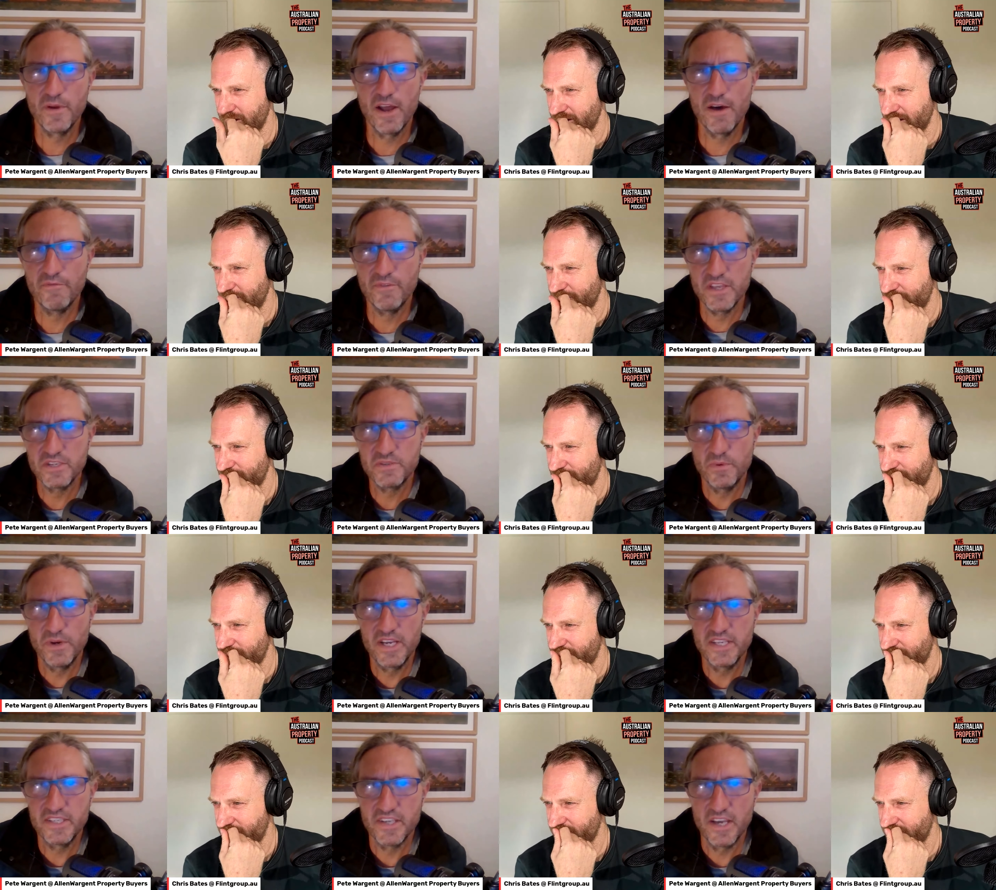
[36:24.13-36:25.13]
Speaker 1: wrap it up for this
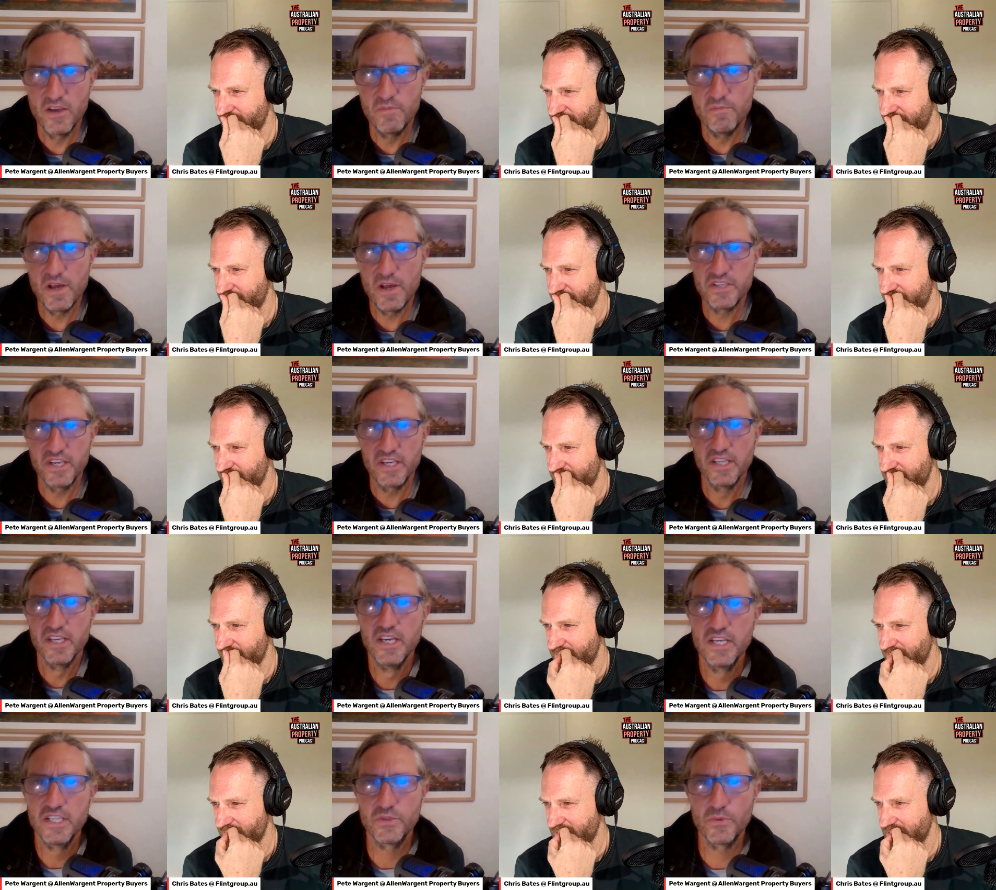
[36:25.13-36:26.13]
week. So, budget
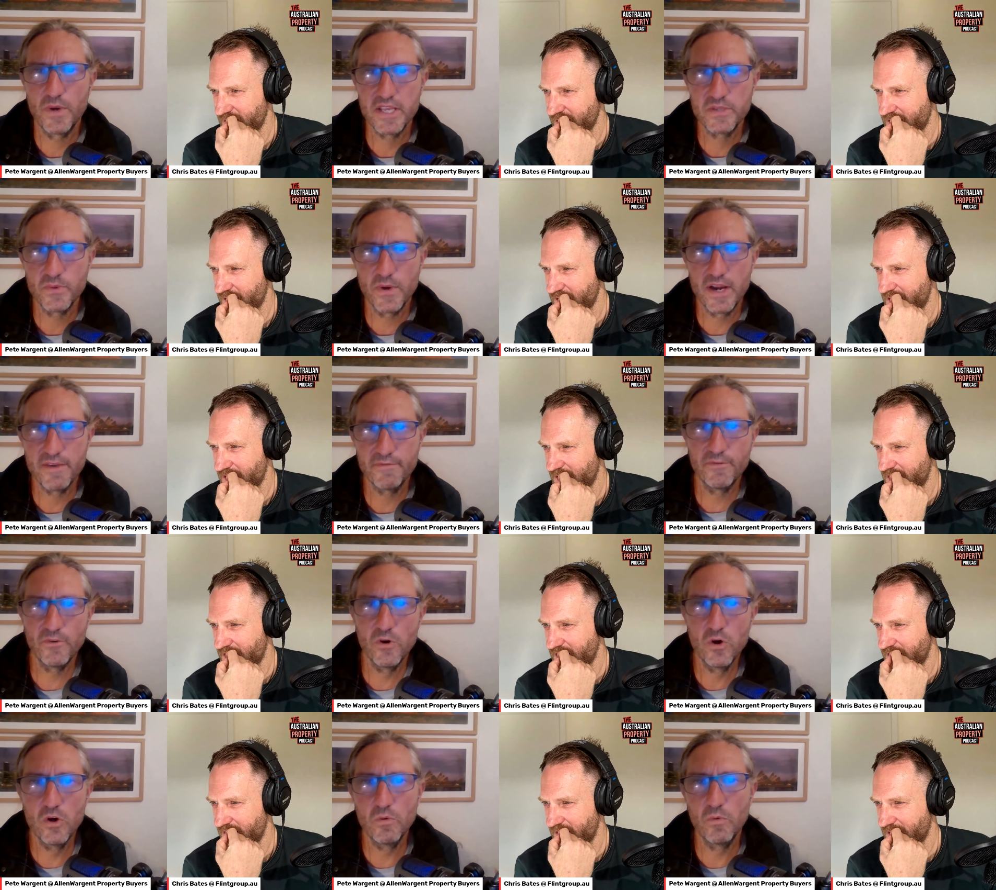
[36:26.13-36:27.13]

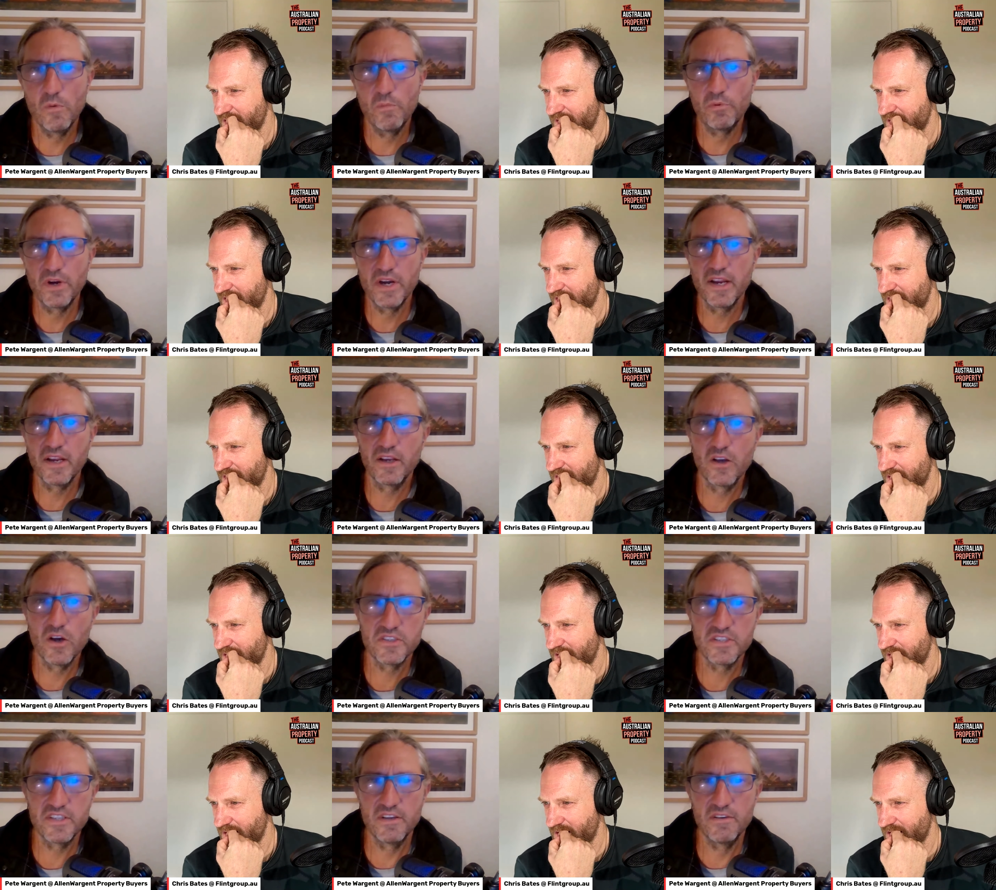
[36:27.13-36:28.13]
2024 will bring
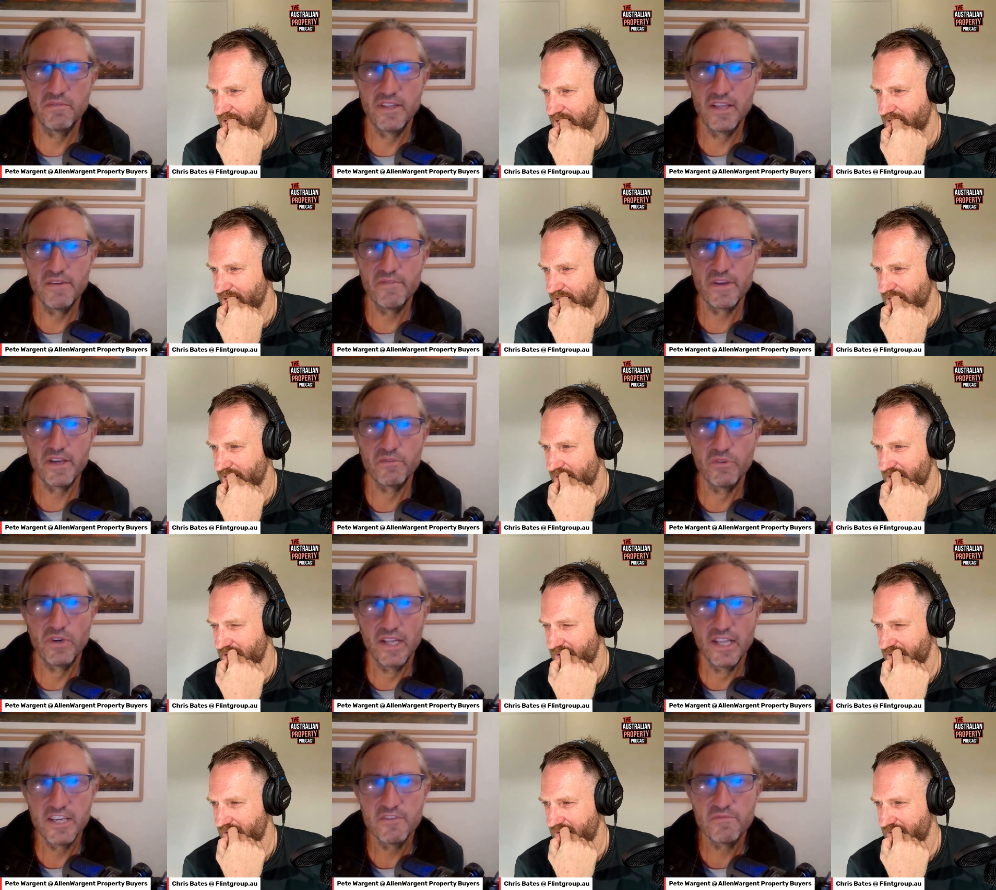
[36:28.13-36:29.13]
cost of living
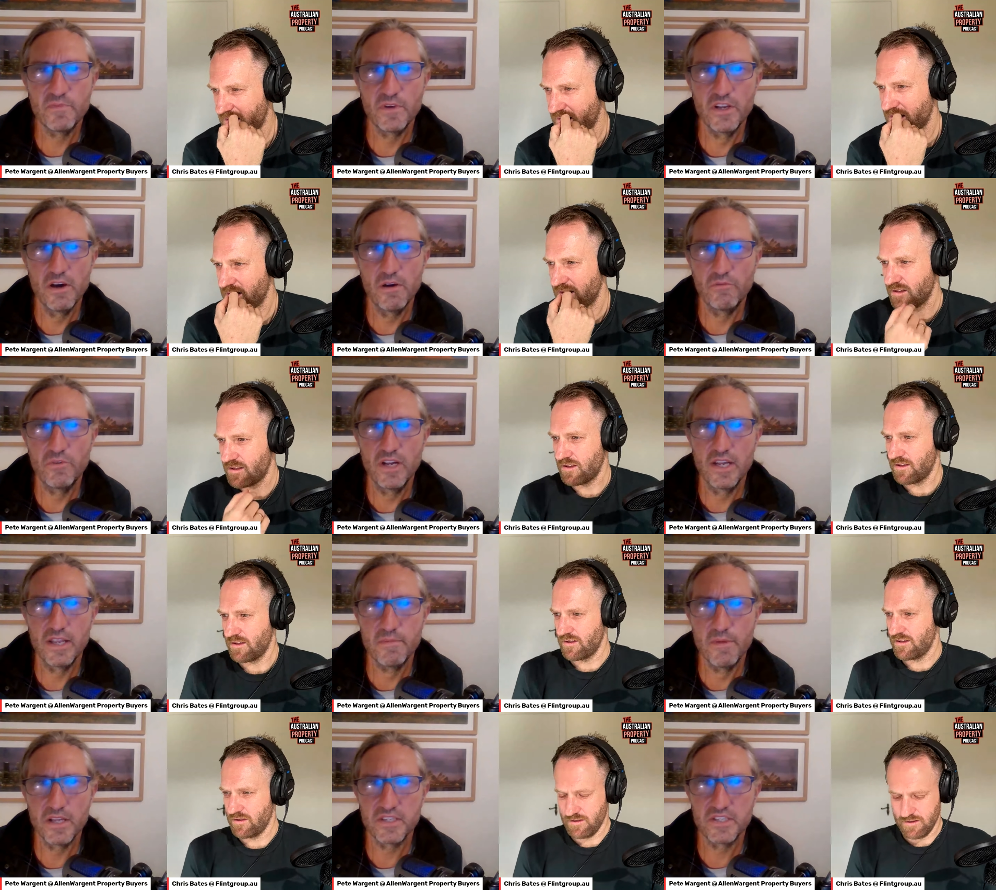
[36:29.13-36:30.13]
relief, but not really
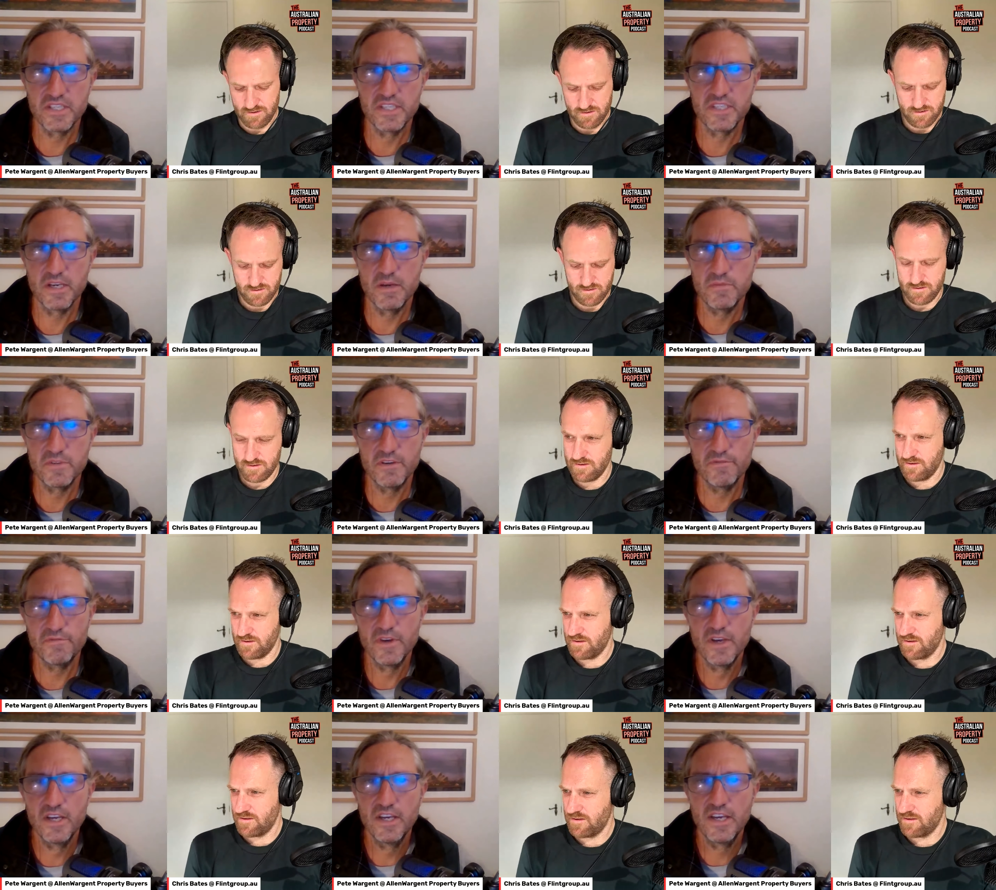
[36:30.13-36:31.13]
much in terms of
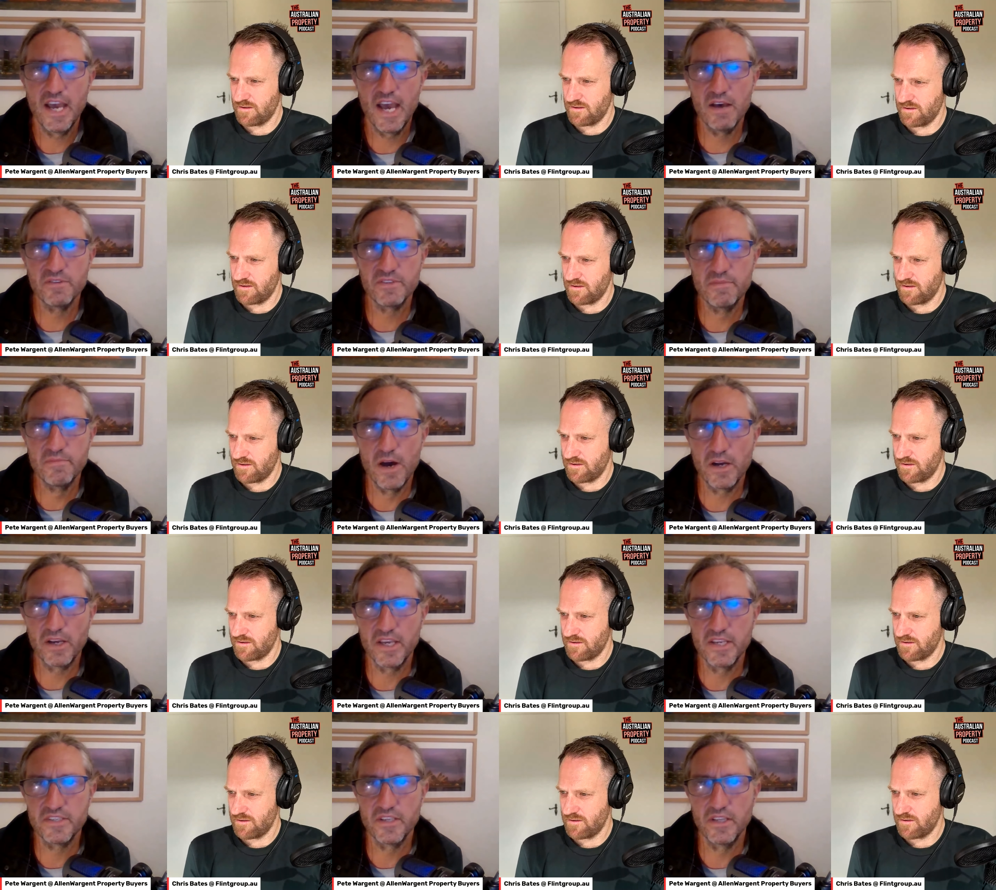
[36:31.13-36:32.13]
housing
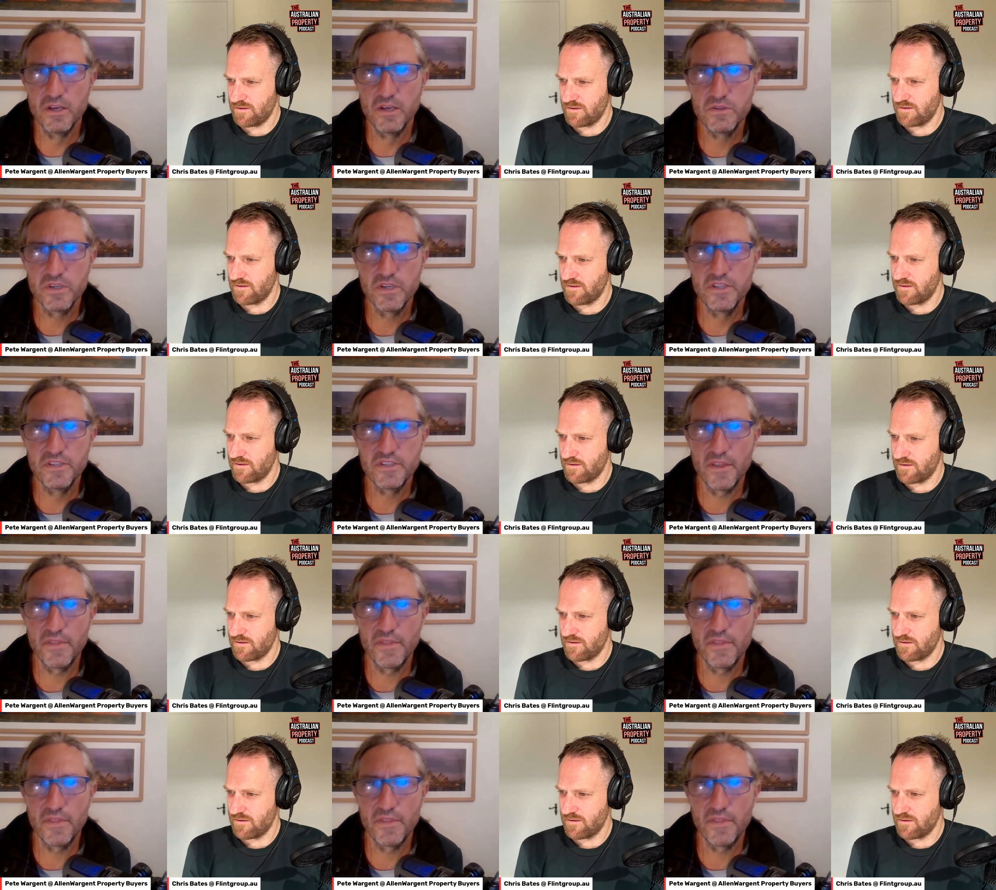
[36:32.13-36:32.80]
market solutions.